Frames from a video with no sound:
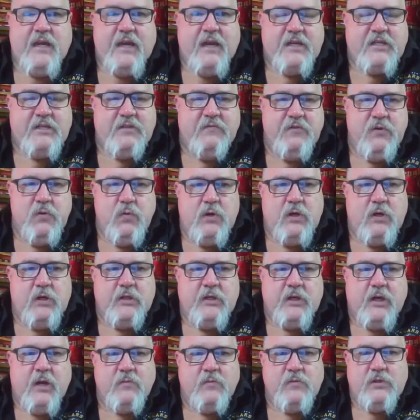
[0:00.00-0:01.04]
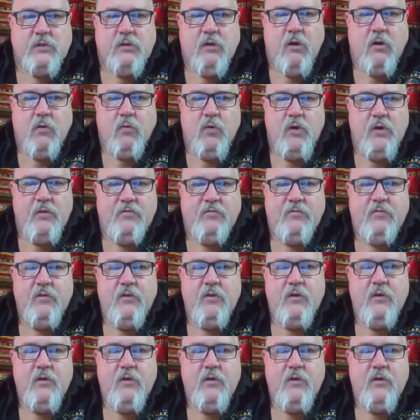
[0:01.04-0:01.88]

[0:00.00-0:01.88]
guess if you will that comes along with